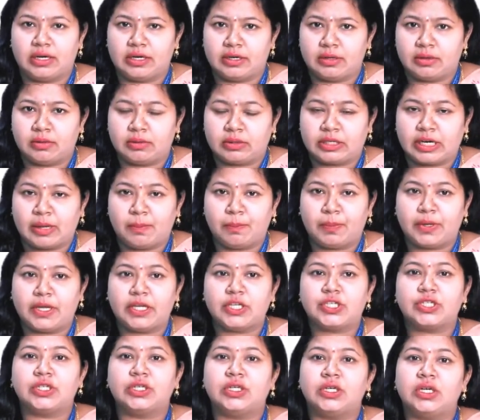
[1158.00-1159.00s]

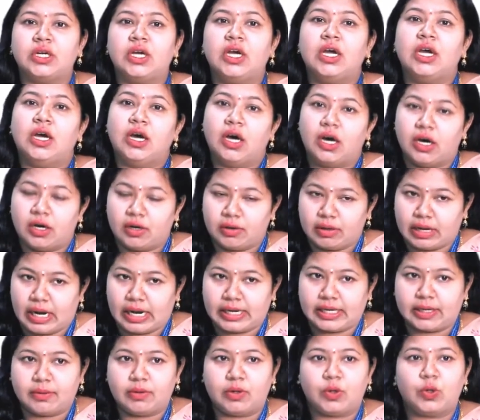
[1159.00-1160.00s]
temperature at
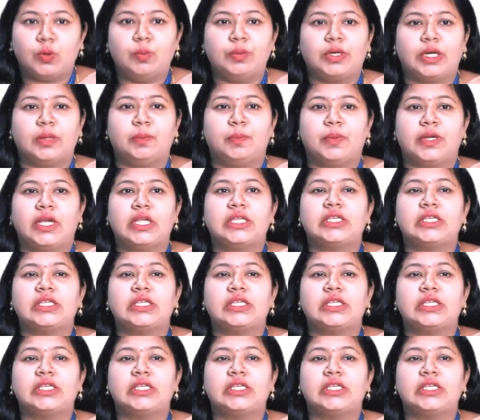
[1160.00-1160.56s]
our room temperature.